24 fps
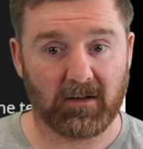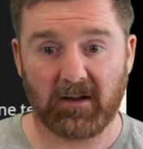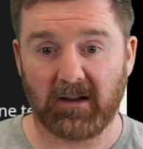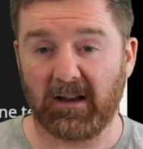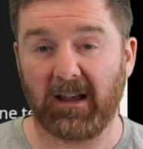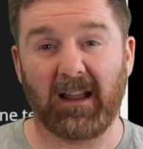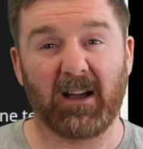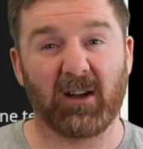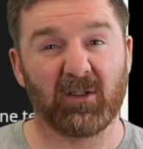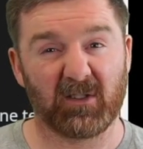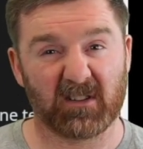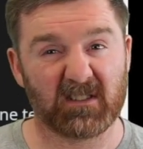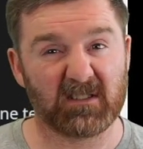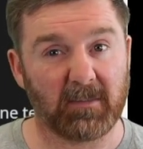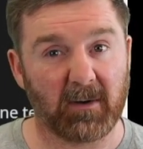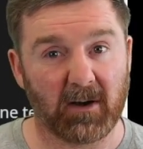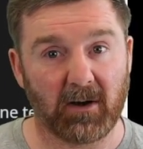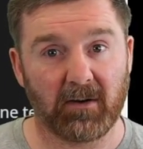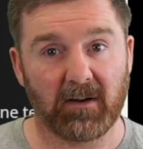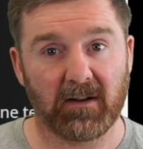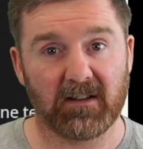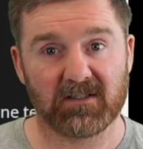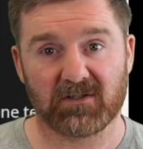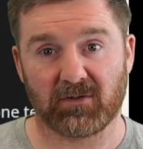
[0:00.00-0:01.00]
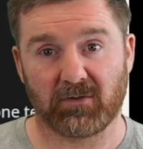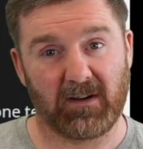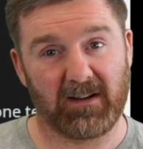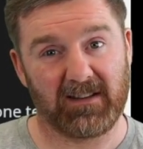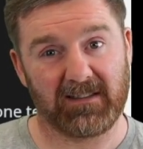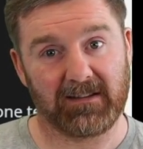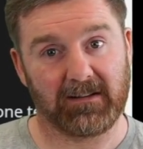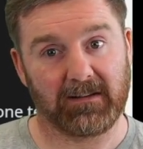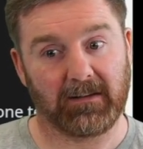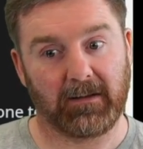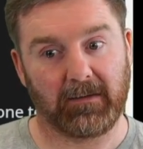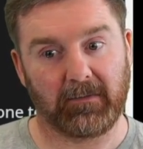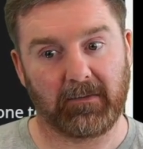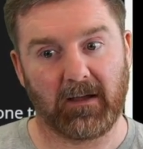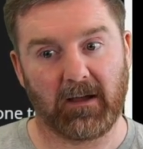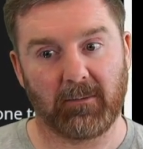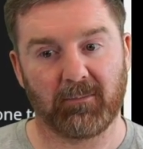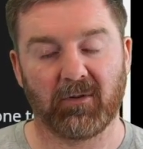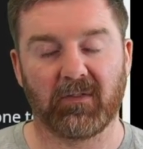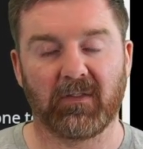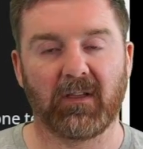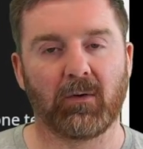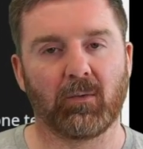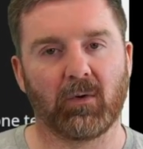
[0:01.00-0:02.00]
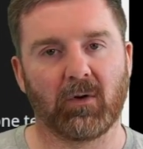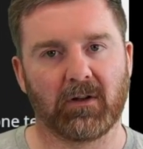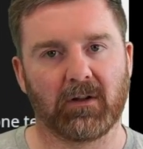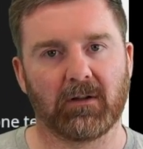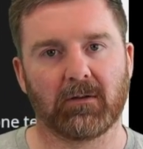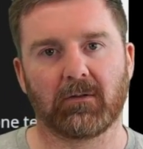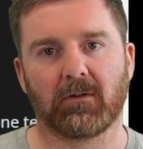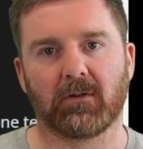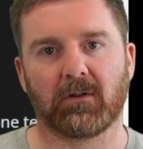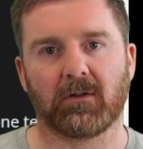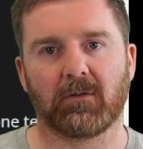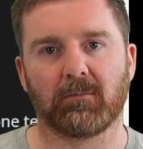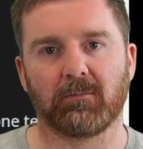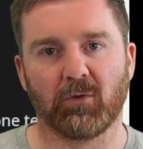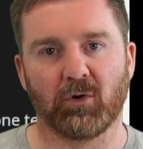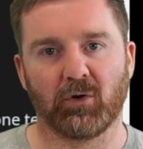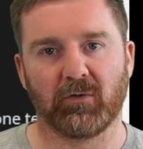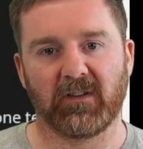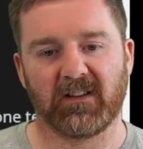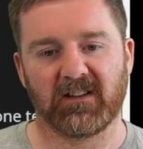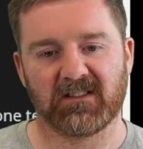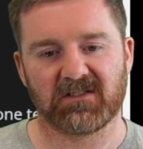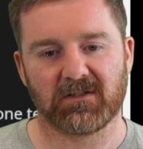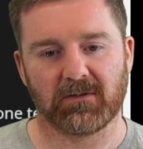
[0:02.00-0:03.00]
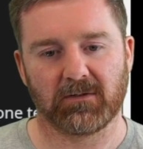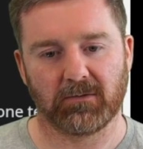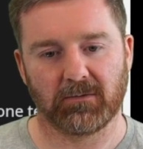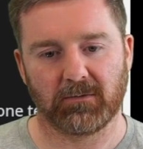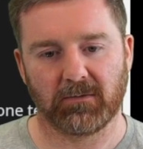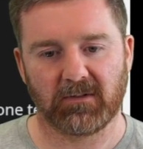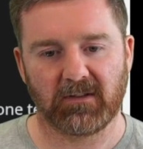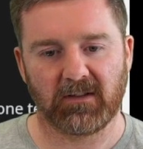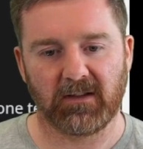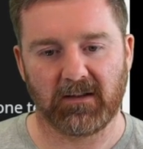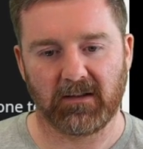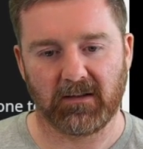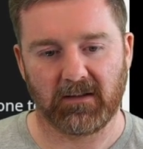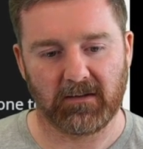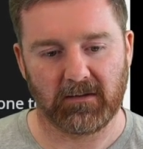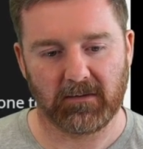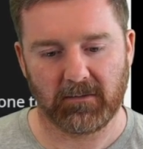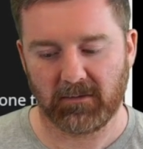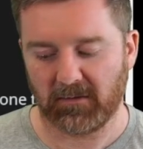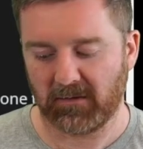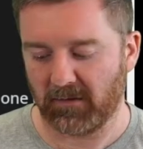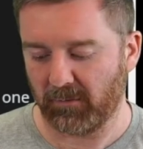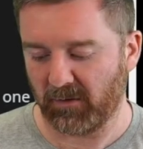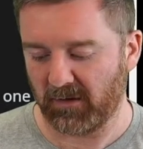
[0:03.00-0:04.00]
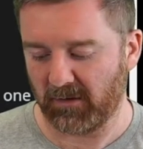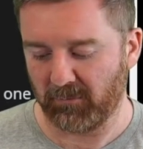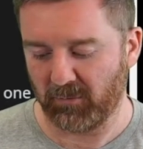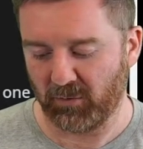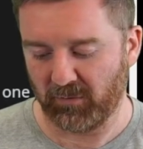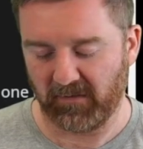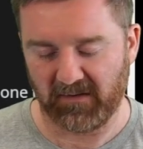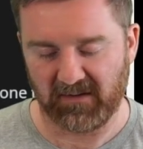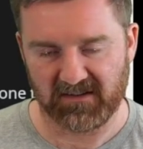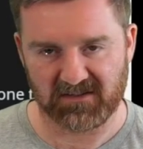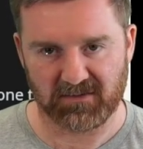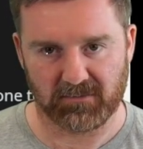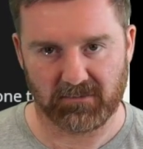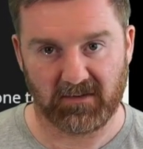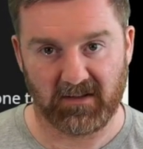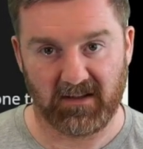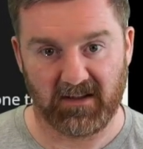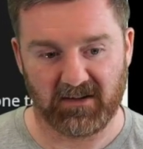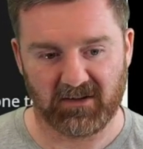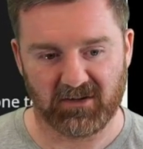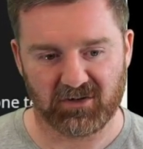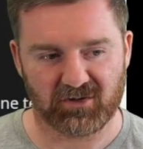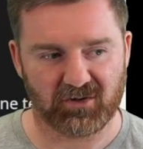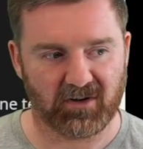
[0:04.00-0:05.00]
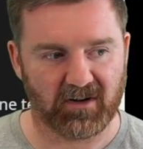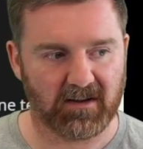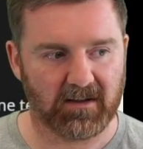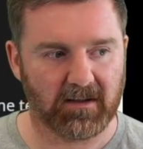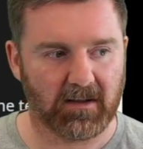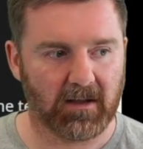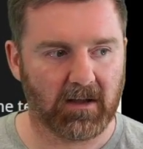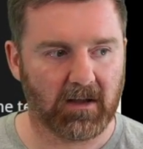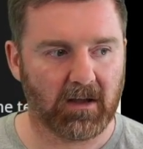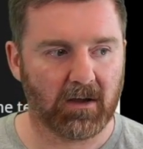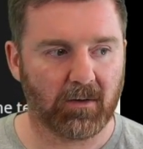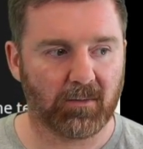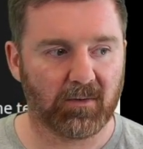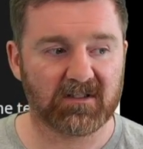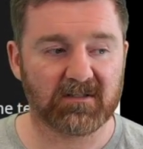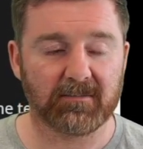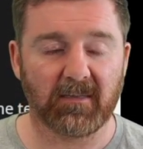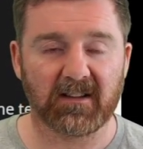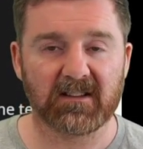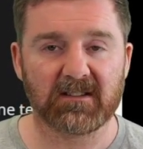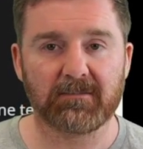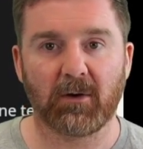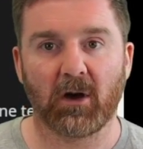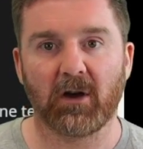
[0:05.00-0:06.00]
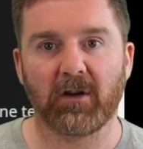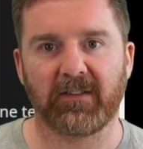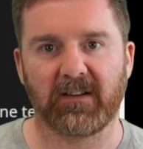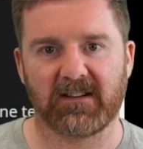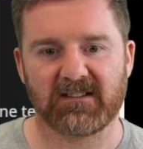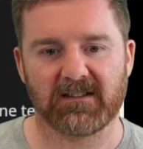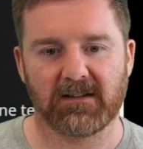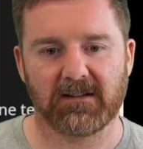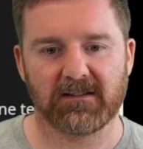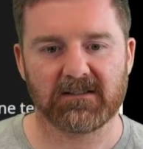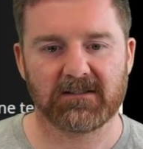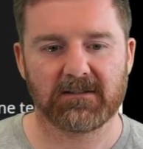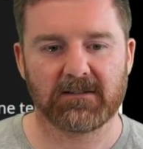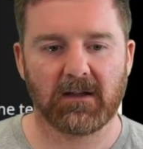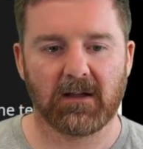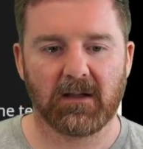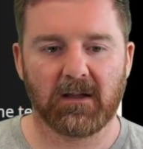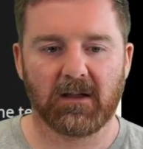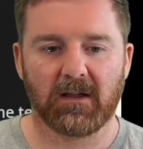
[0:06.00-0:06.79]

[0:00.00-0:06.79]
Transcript: cloud experience or anything like that, but they want to move into the, they want to move into the industry, which makes perfect sense.